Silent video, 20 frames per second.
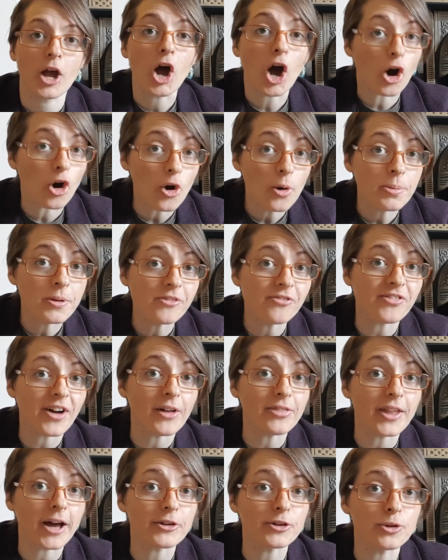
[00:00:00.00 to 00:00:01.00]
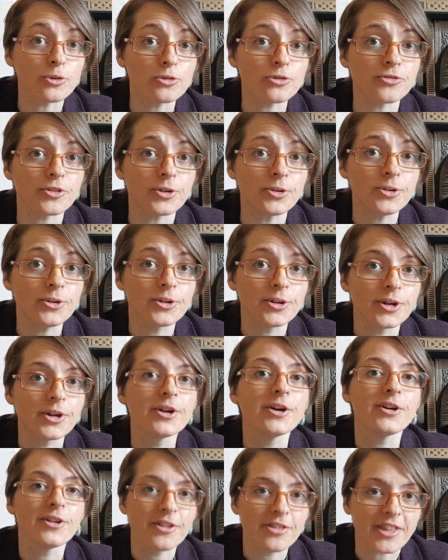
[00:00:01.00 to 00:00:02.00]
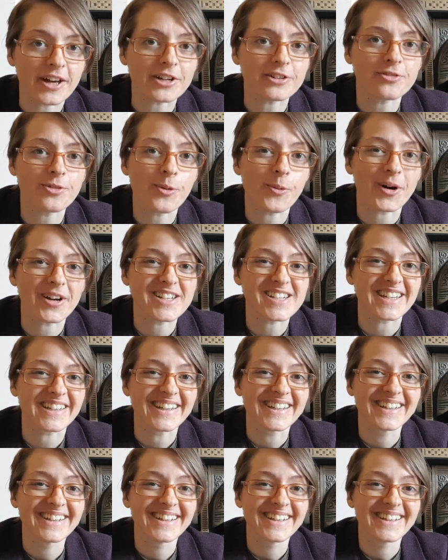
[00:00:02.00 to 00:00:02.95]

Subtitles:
I hope you found that useful. Thanks for watching.